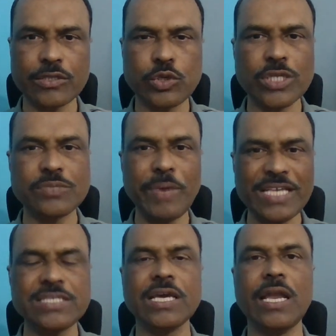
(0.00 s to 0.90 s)
So it's
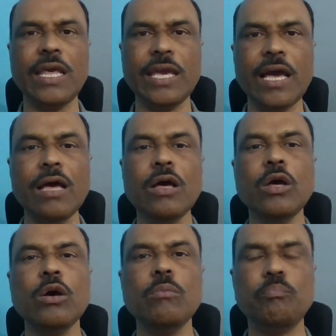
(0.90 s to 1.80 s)
basically a
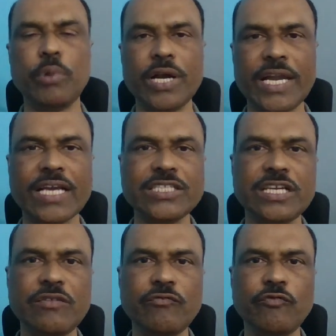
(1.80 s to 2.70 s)

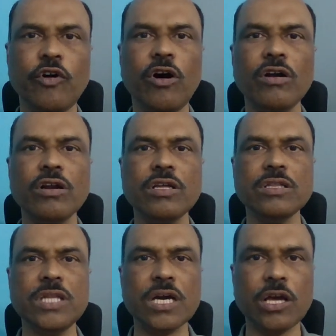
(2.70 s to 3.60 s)
protection for
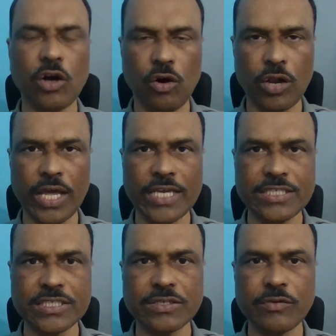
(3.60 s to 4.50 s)
the
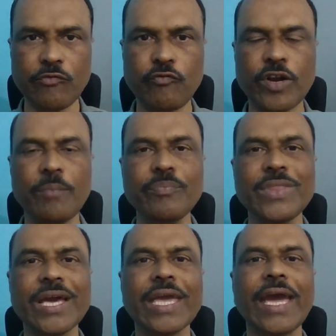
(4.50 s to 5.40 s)
college from
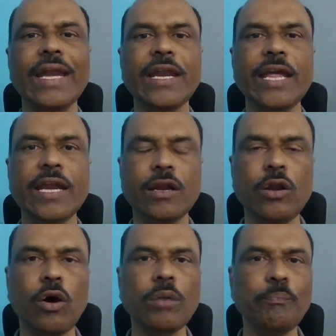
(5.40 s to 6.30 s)
the candidate
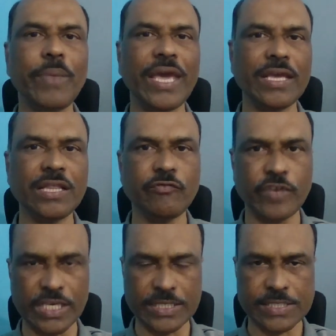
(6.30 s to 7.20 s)
not paying the
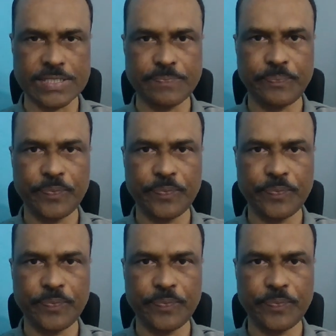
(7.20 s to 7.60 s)
fees.